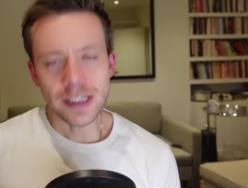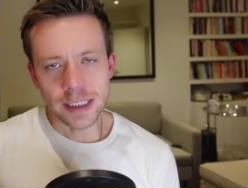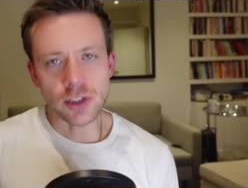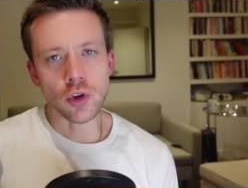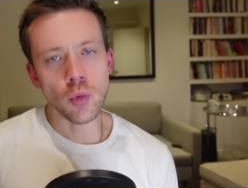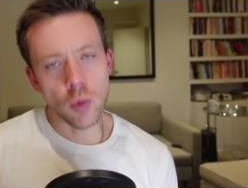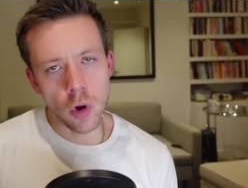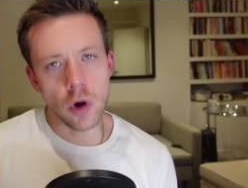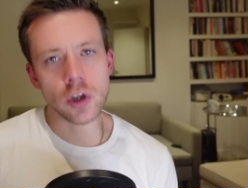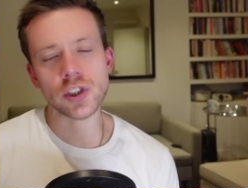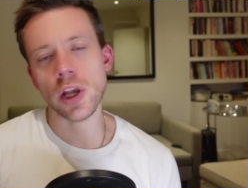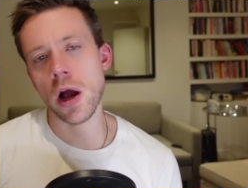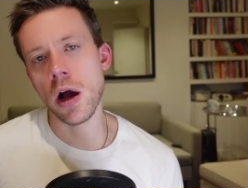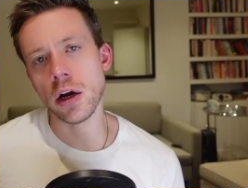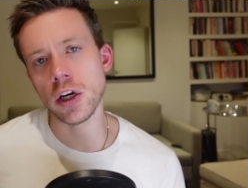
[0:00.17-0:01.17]
is the worst
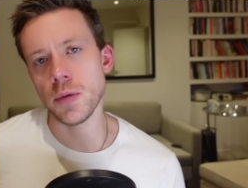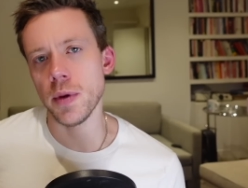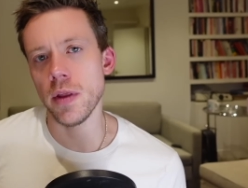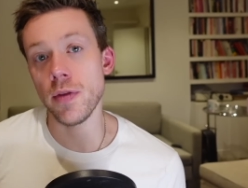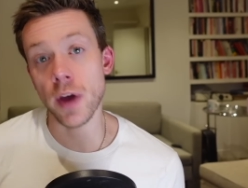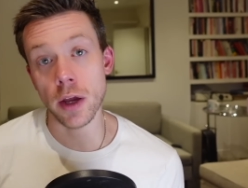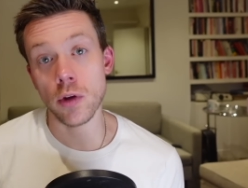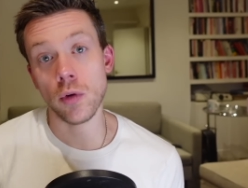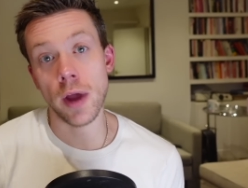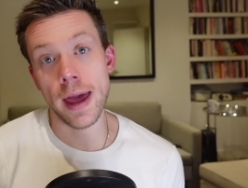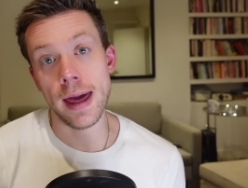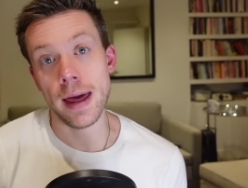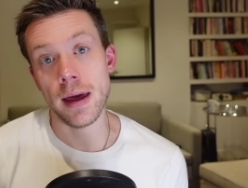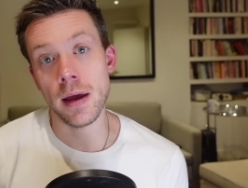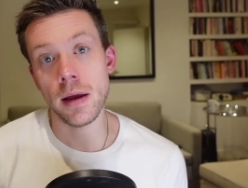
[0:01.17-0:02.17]
argument that you'll
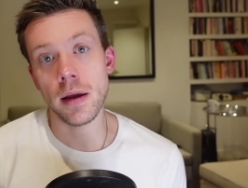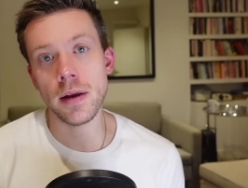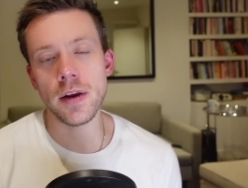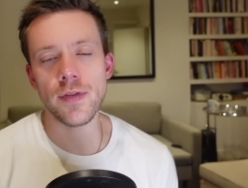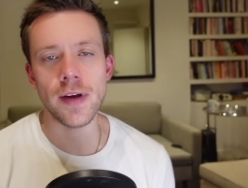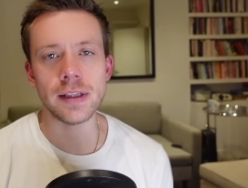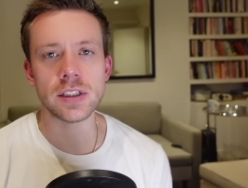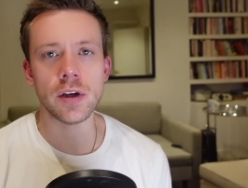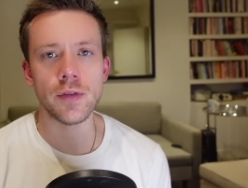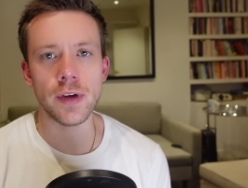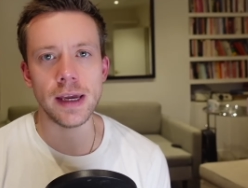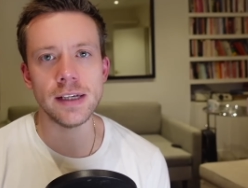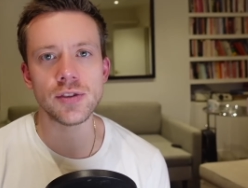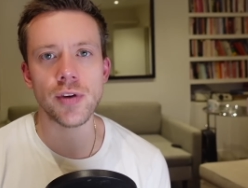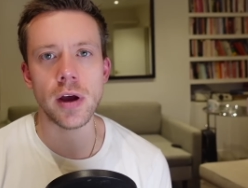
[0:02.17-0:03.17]
hear in defense of
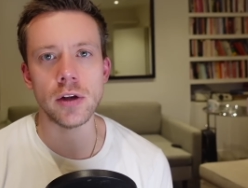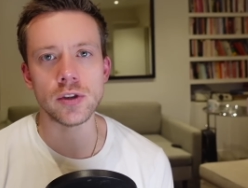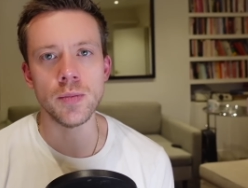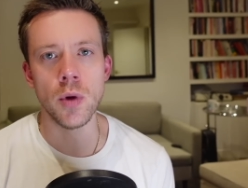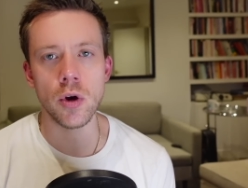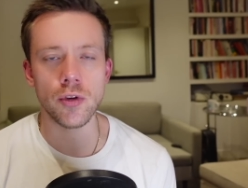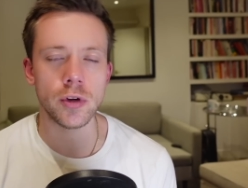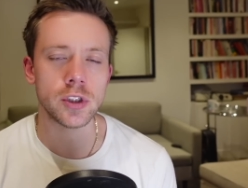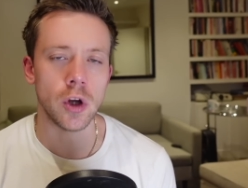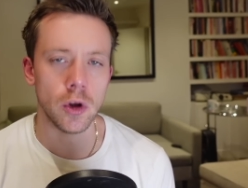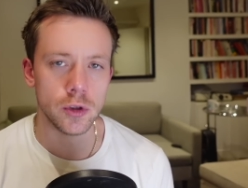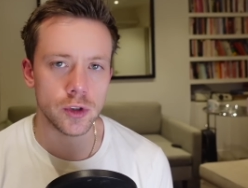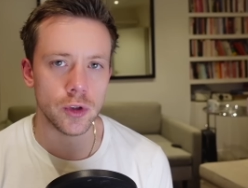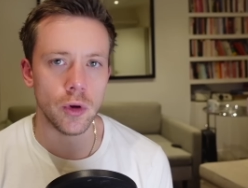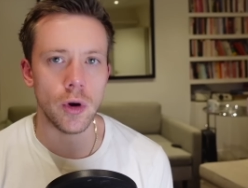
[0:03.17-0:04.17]
Israel's murderous
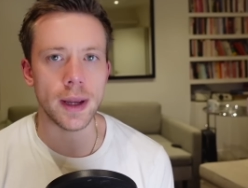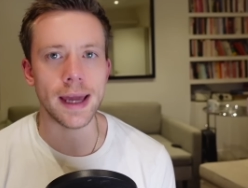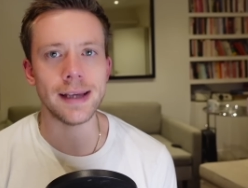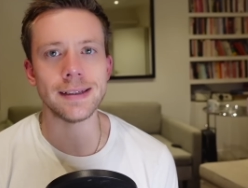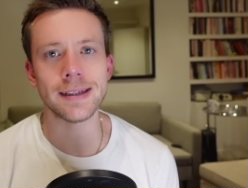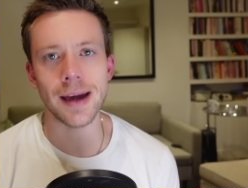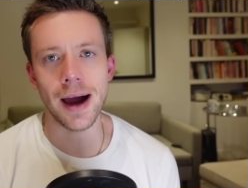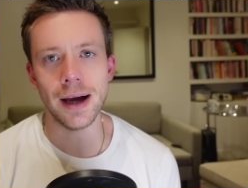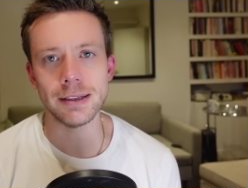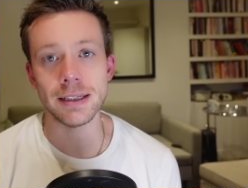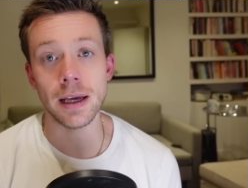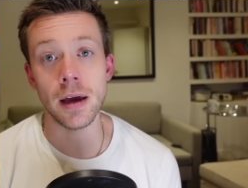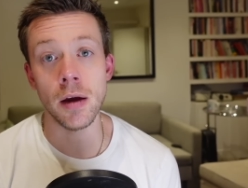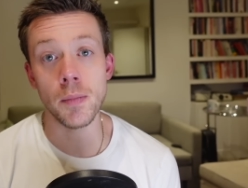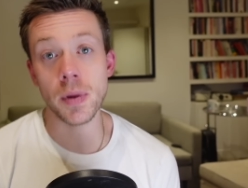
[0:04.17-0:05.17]
onslaught against
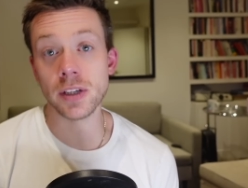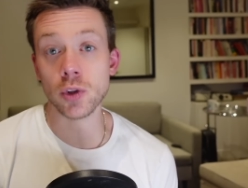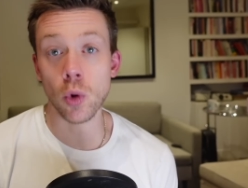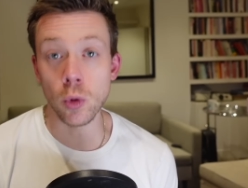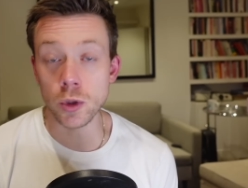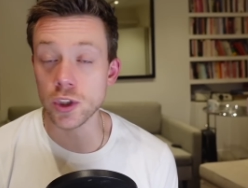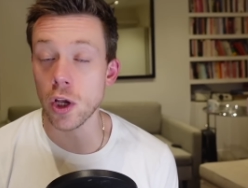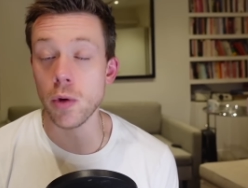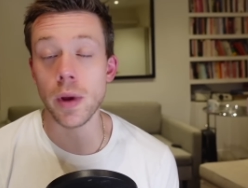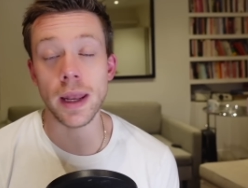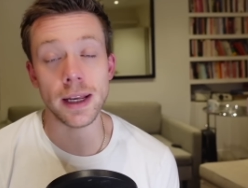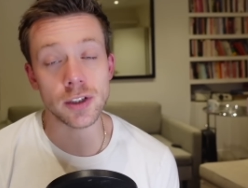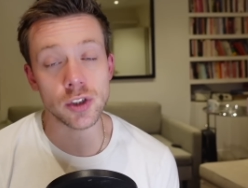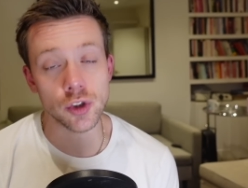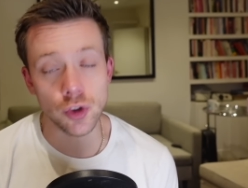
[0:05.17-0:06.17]
Gaza, but it's also an
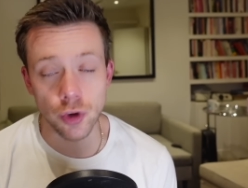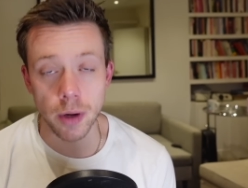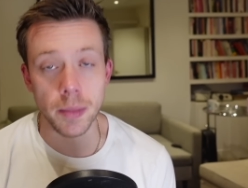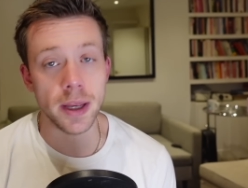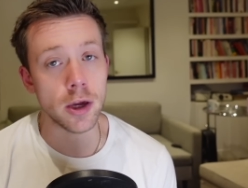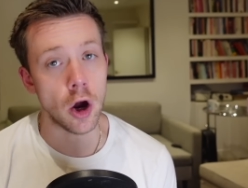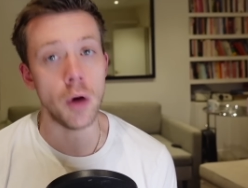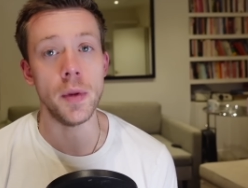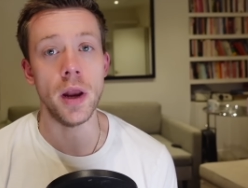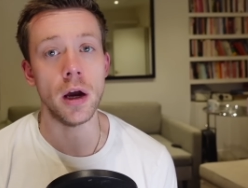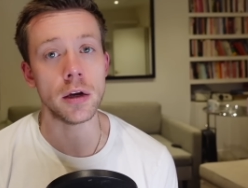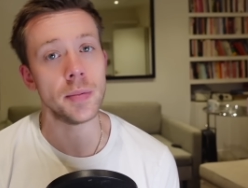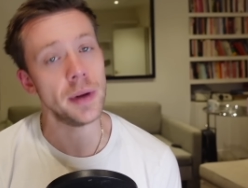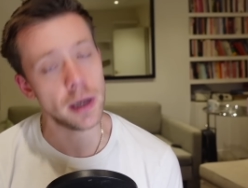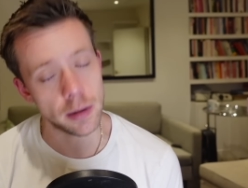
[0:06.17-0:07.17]
extremely common
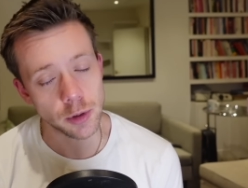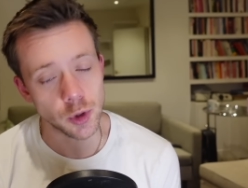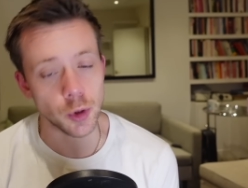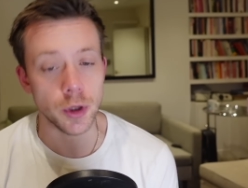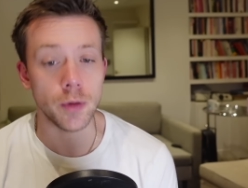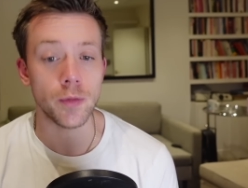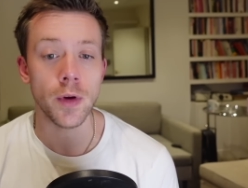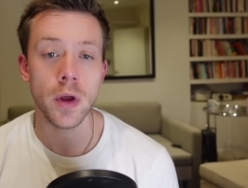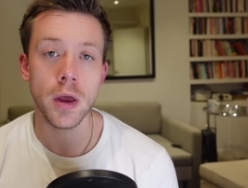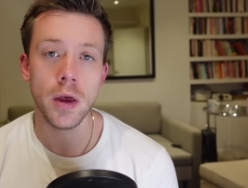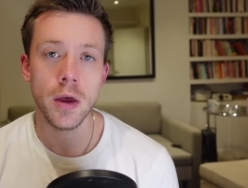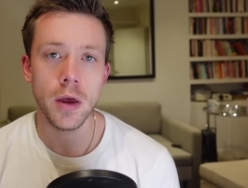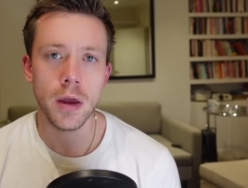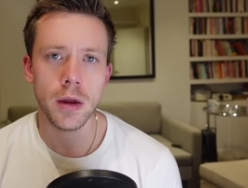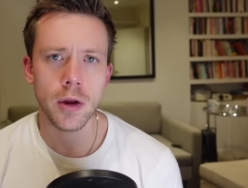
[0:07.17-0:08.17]
argument. I'm sure you've
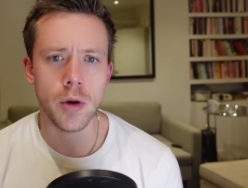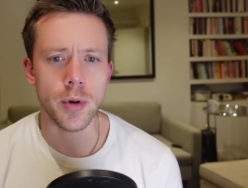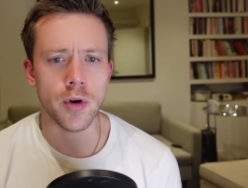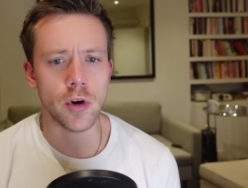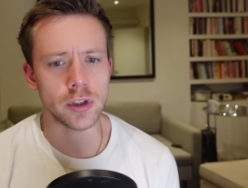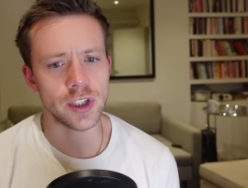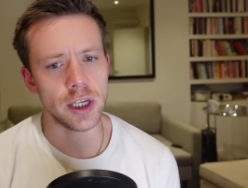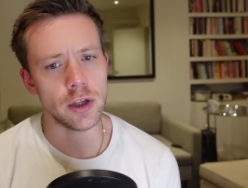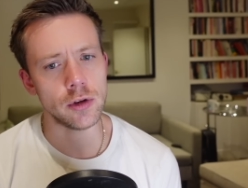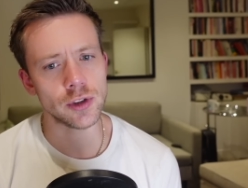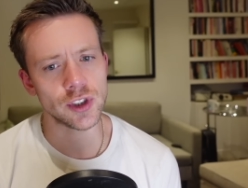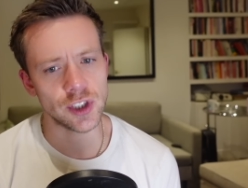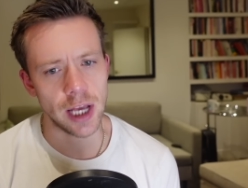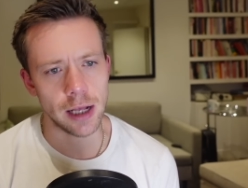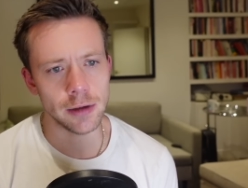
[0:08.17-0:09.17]
come across it
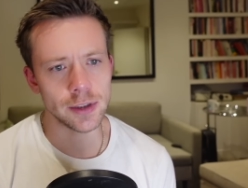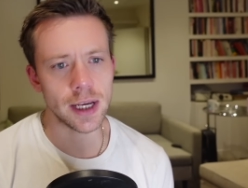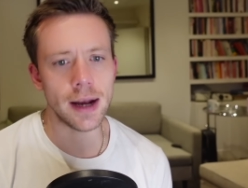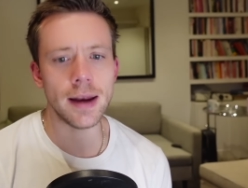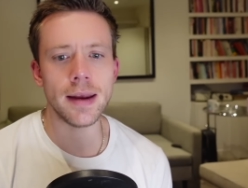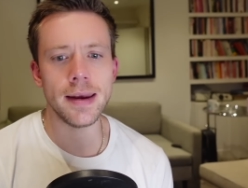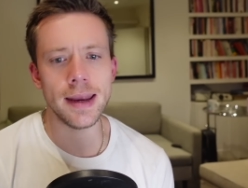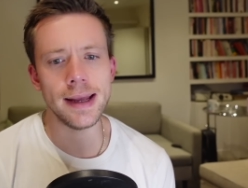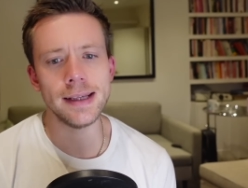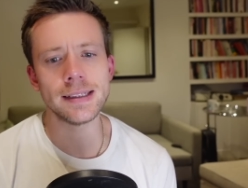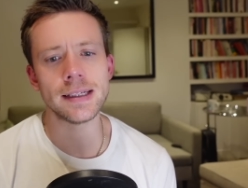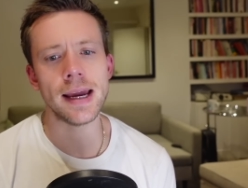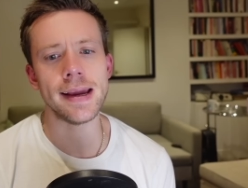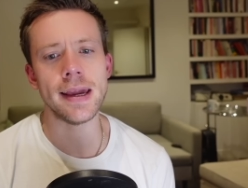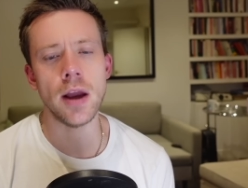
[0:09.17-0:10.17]
yourselves, and it needs
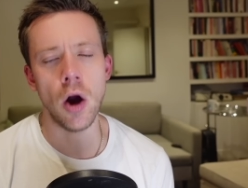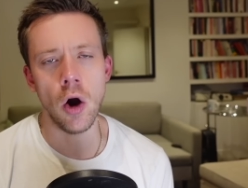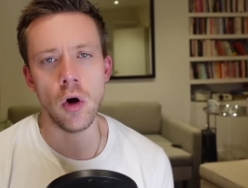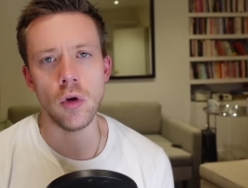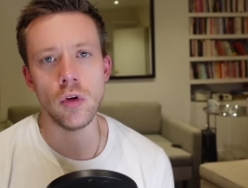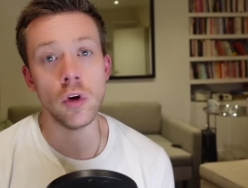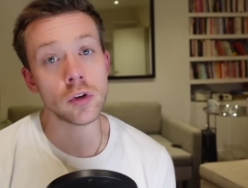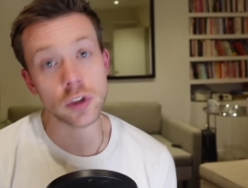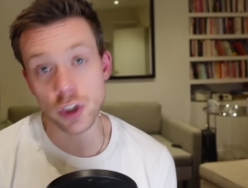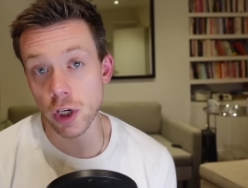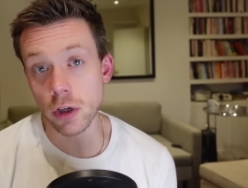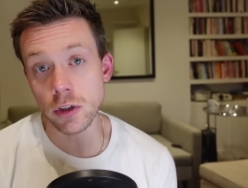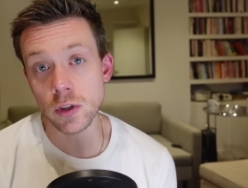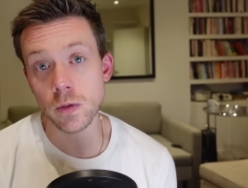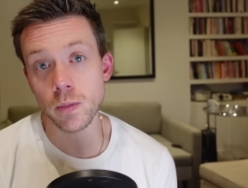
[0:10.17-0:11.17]
taking on, not
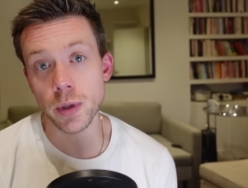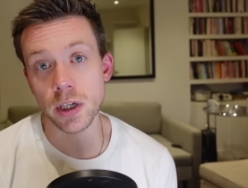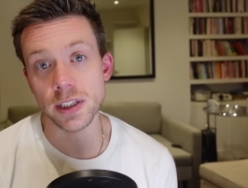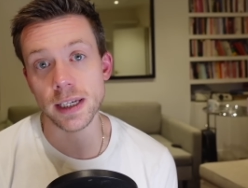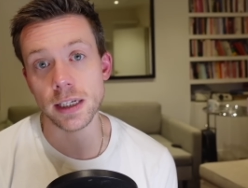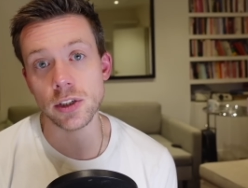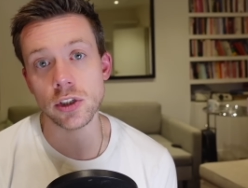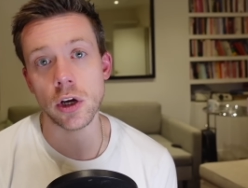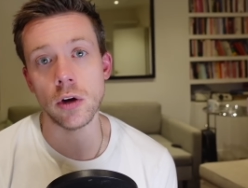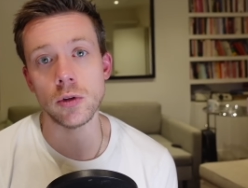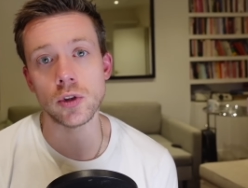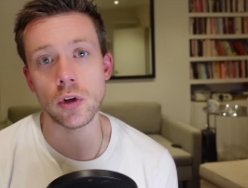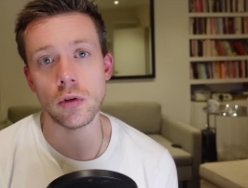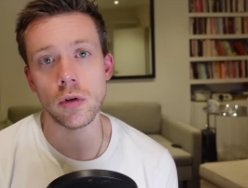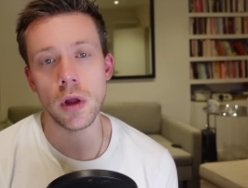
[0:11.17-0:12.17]
just because it is
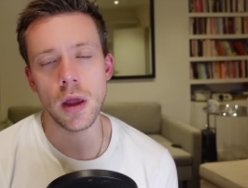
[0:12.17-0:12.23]
total